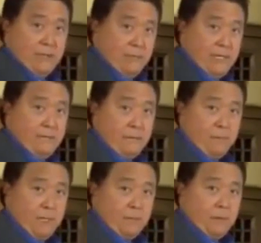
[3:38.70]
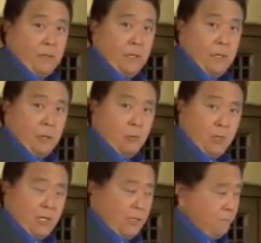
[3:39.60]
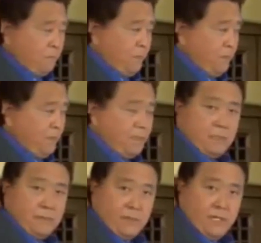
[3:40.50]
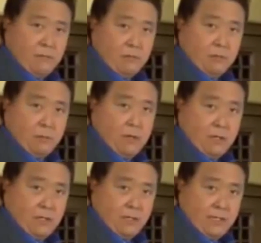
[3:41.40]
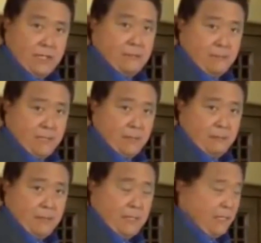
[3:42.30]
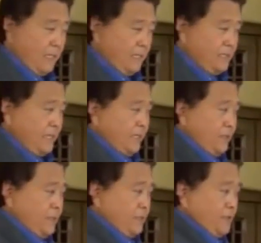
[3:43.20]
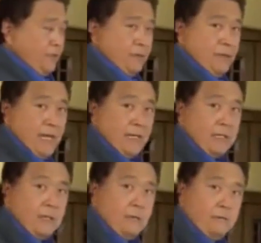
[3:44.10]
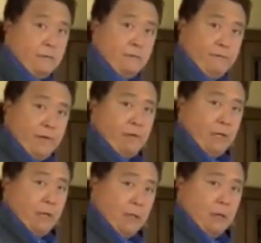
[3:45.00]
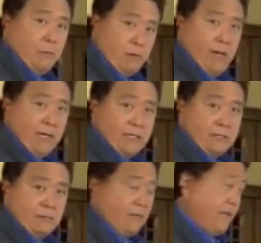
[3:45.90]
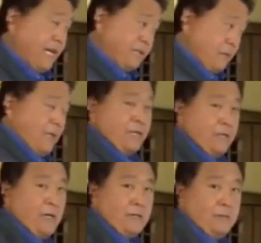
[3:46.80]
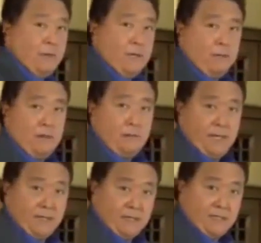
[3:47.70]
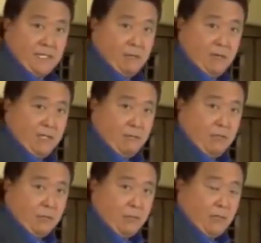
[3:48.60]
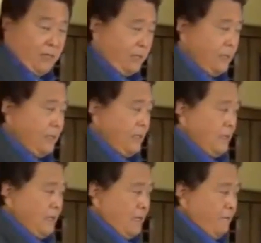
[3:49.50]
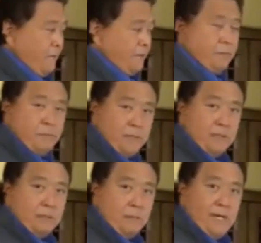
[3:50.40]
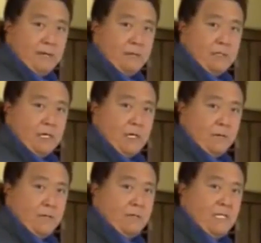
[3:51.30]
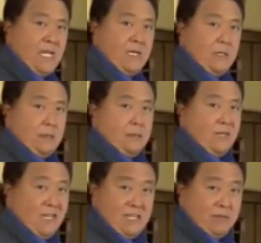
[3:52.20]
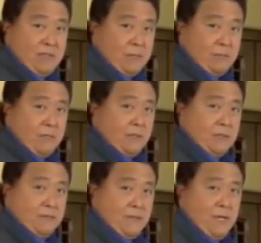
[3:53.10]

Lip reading: recommend for people, one of the beauties of a network marketing company is that you can do that for a very low price. And that's why I talk to people about considering network marketing. If you're to build a Microsoft, it would take you hundreds of millions